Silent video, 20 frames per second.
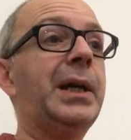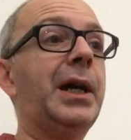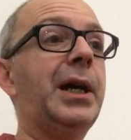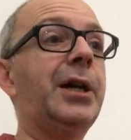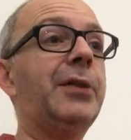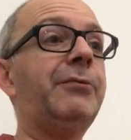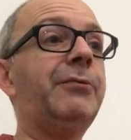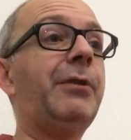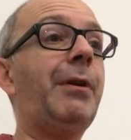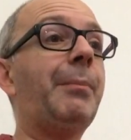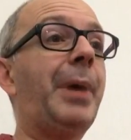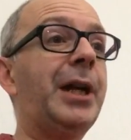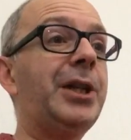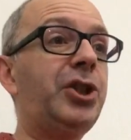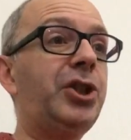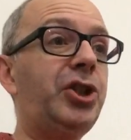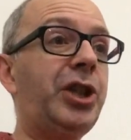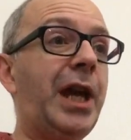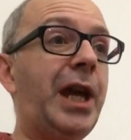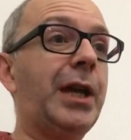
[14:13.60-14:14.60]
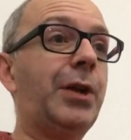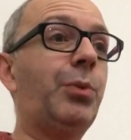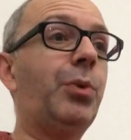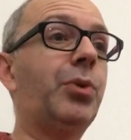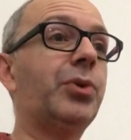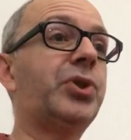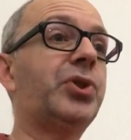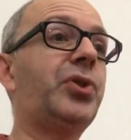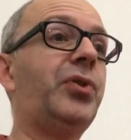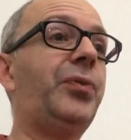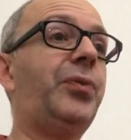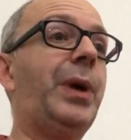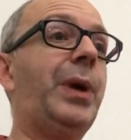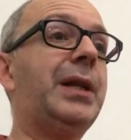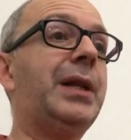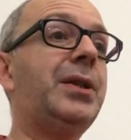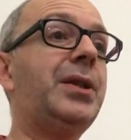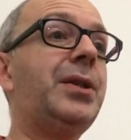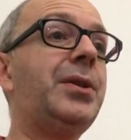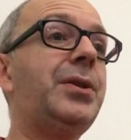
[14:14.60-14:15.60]
Front Page Tech, what
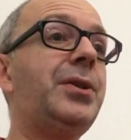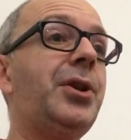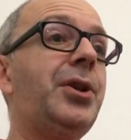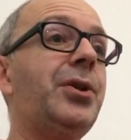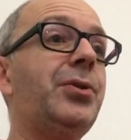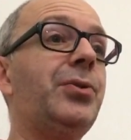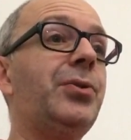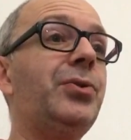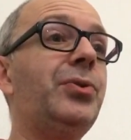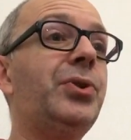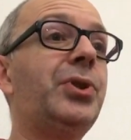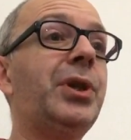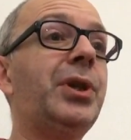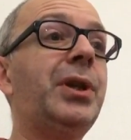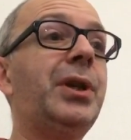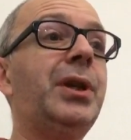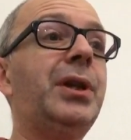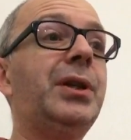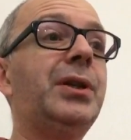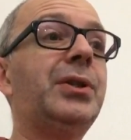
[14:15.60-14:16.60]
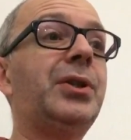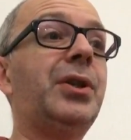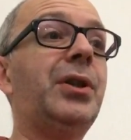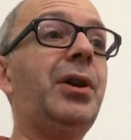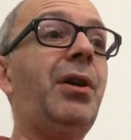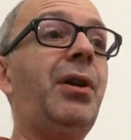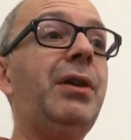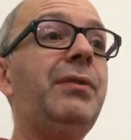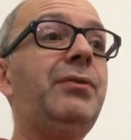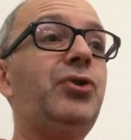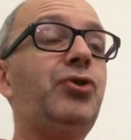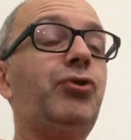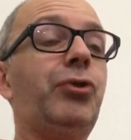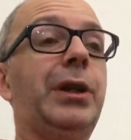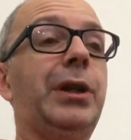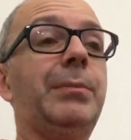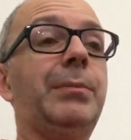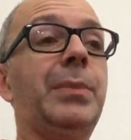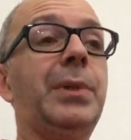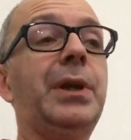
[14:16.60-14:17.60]
software do you use to live
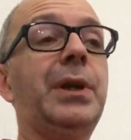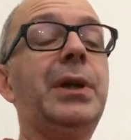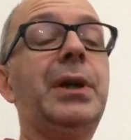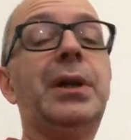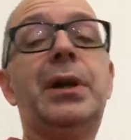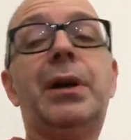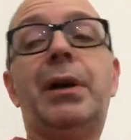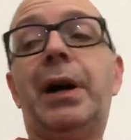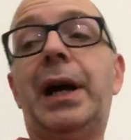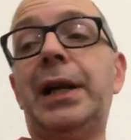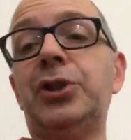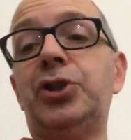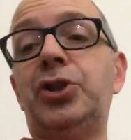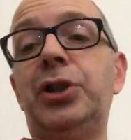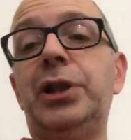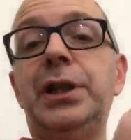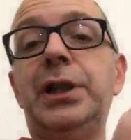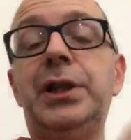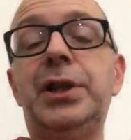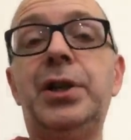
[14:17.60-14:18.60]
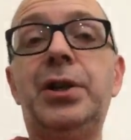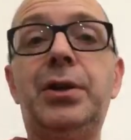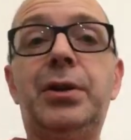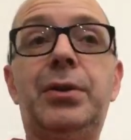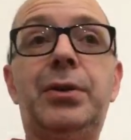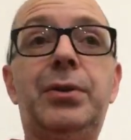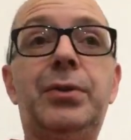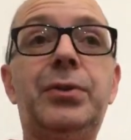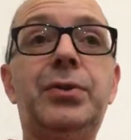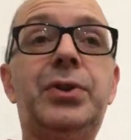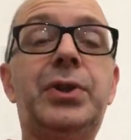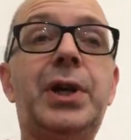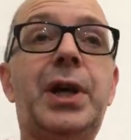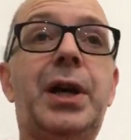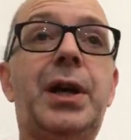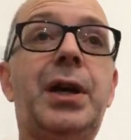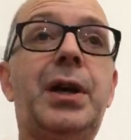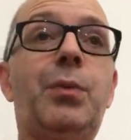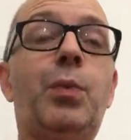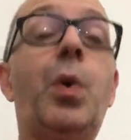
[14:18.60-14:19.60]
stream? I actually use
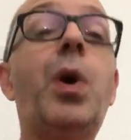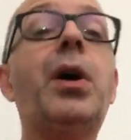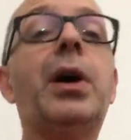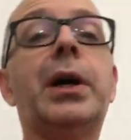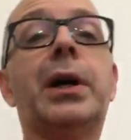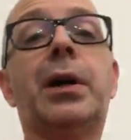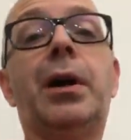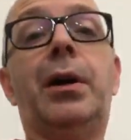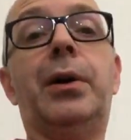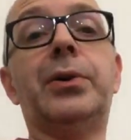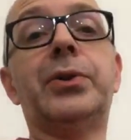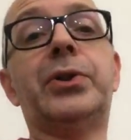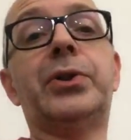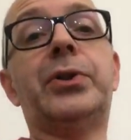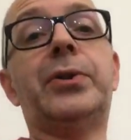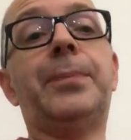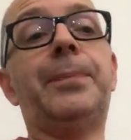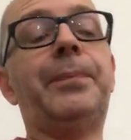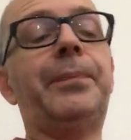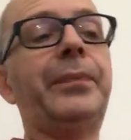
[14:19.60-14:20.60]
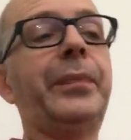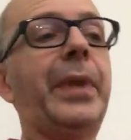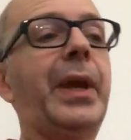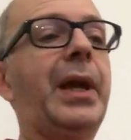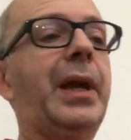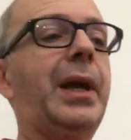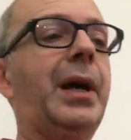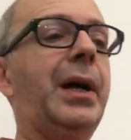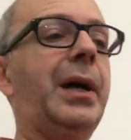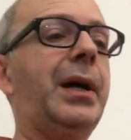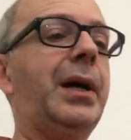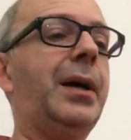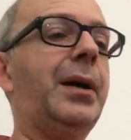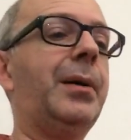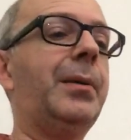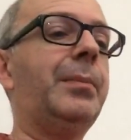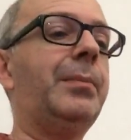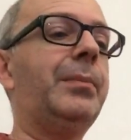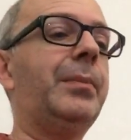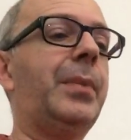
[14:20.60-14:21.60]
Wirecast.
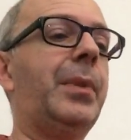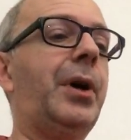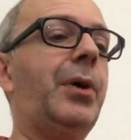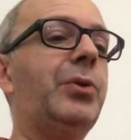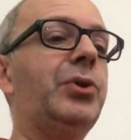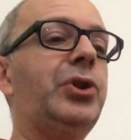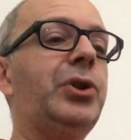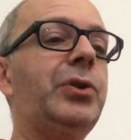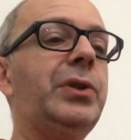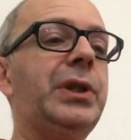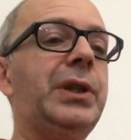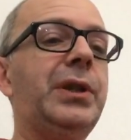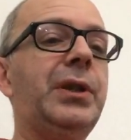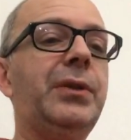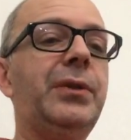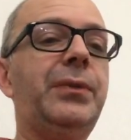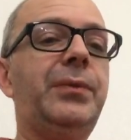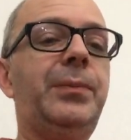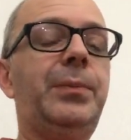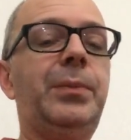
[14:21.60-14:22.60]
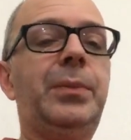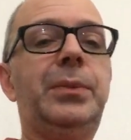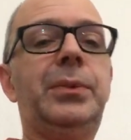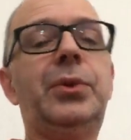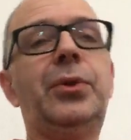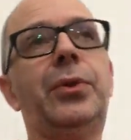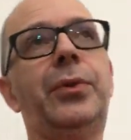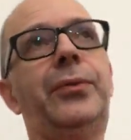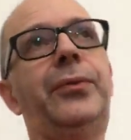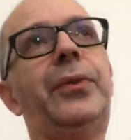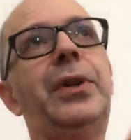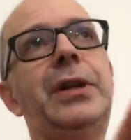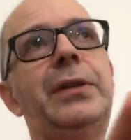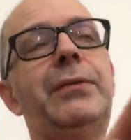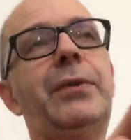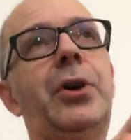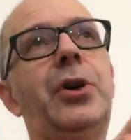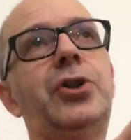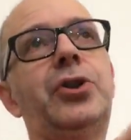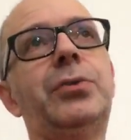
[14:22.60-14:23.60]
I was using not the free
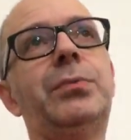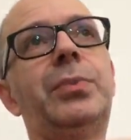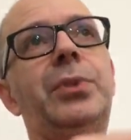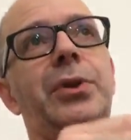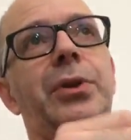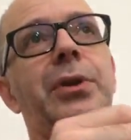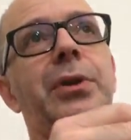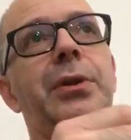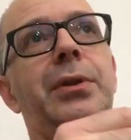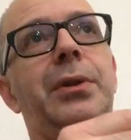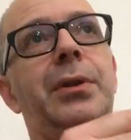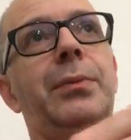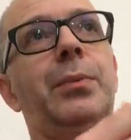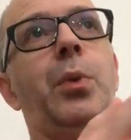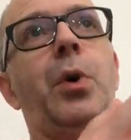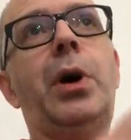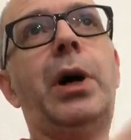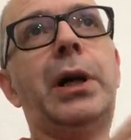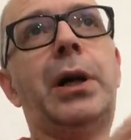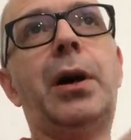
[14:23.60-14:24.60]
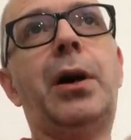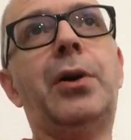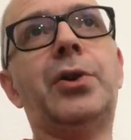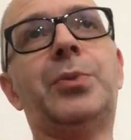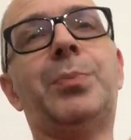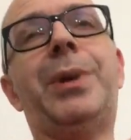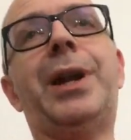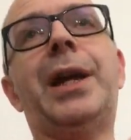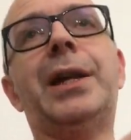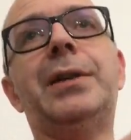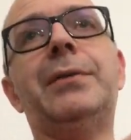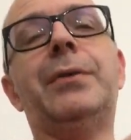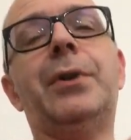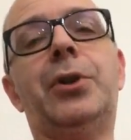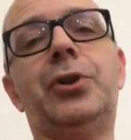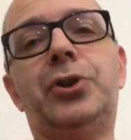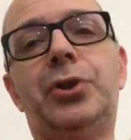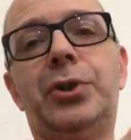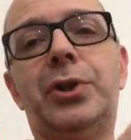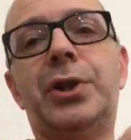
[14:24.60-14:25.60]
version, but the Wirecast Play
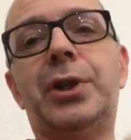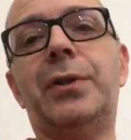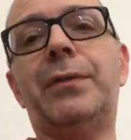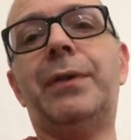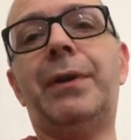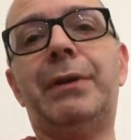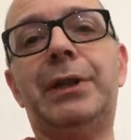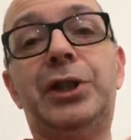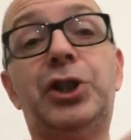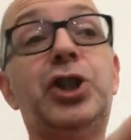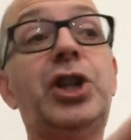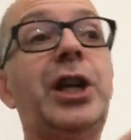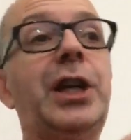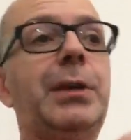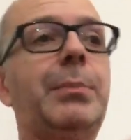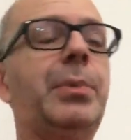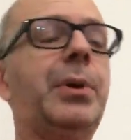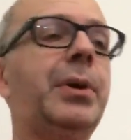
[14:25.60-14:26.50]
version, so the very cheap